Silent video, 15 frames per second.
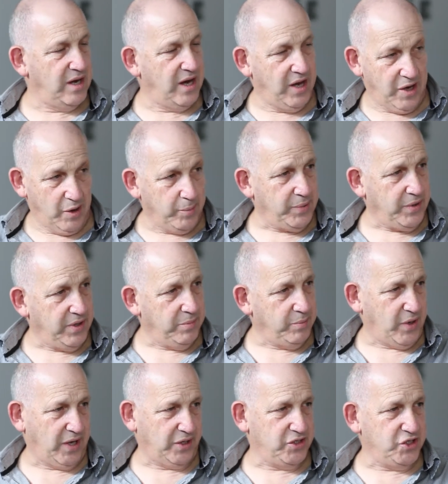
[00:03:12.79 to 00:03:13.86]

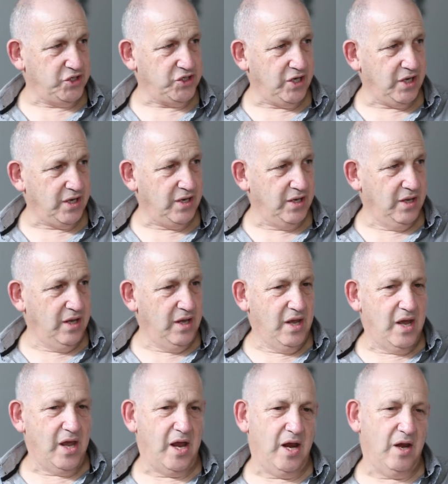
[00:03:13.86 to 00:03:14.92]
NLP practitioner,
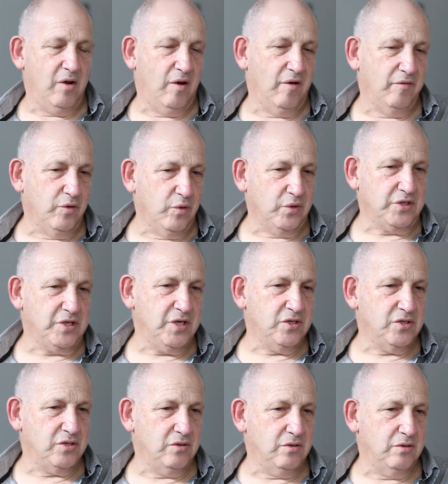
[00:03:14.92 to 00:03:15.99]
and I've looked
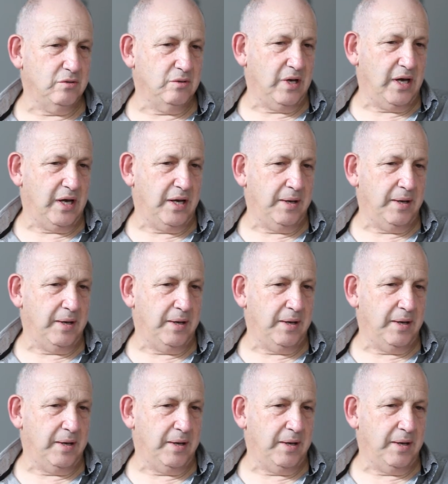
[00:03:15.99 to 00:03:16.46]
into